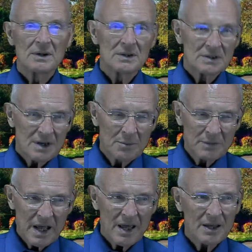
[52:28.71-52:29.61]

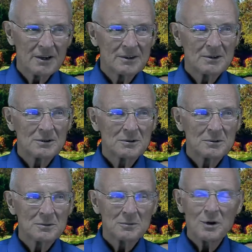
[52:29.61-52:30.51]
Someday,
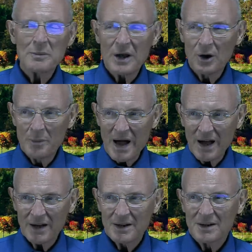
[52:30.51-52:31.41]
we may go
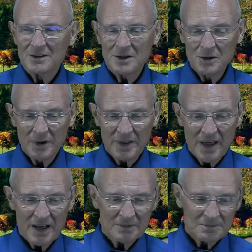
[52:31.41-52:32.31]
back to doing that.